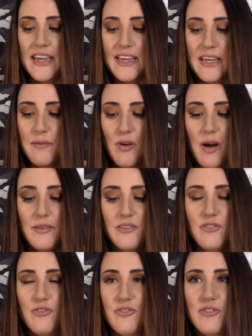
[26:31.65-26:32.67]
He promised
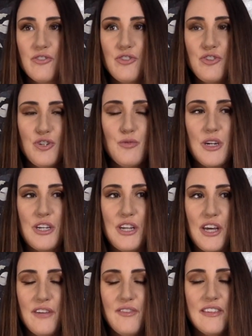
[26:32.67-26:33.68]
to do what
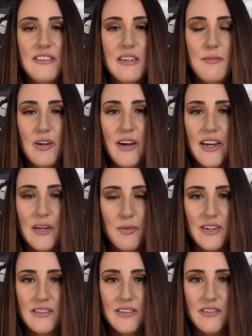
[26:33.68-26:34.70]
none of his Democratic
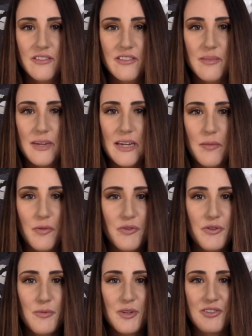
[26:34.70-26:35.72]
predecessors have been able
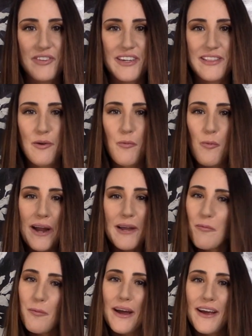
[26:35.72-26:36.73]
to, which is like the
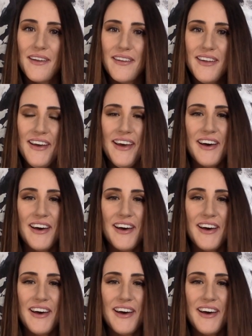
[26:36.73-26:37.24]
white whale